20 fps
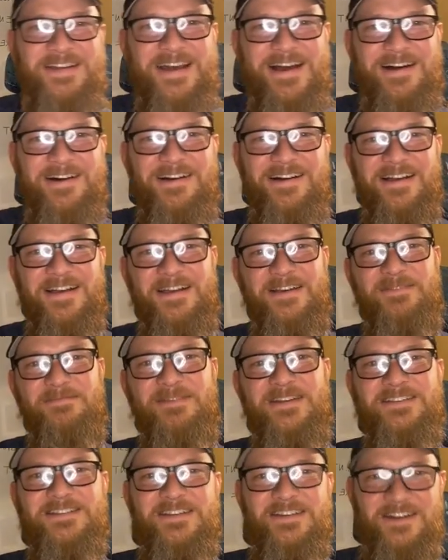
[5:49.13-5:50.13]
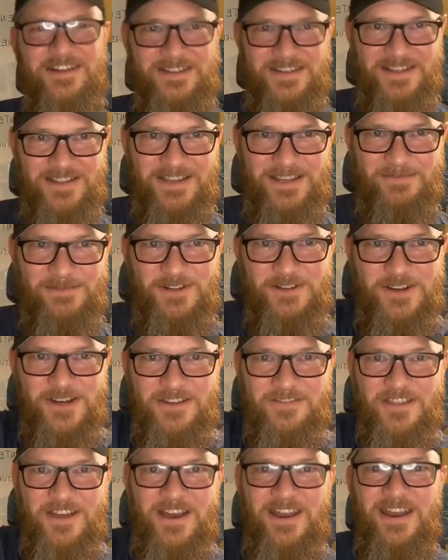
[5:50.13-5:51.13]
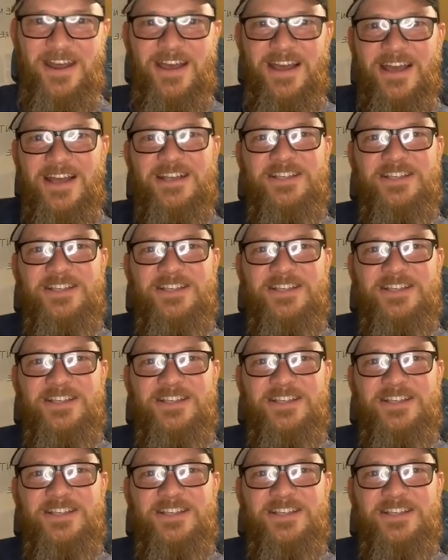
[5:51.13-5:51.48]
but now it makes it hard to keep my train of thought.